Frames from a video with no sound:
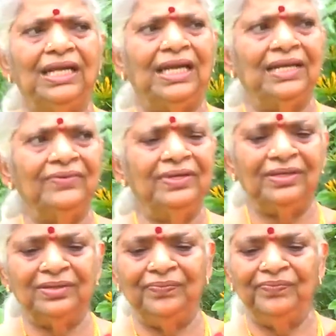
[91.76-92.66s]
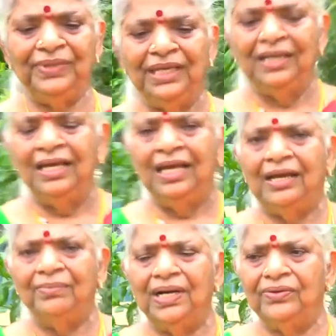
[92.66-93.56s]
Mother to bless you
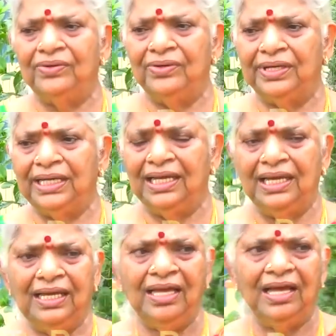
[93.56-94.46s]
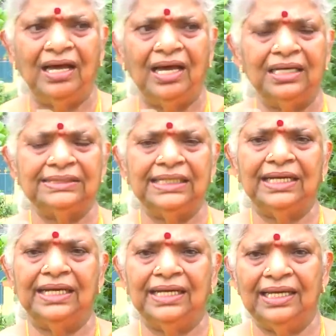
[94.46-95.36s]
all with the same happiness and
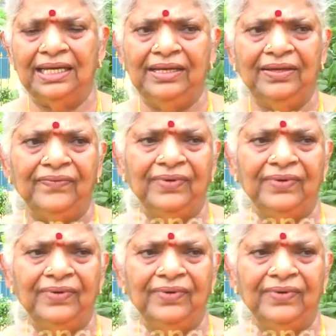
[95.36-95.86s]
fulfillment.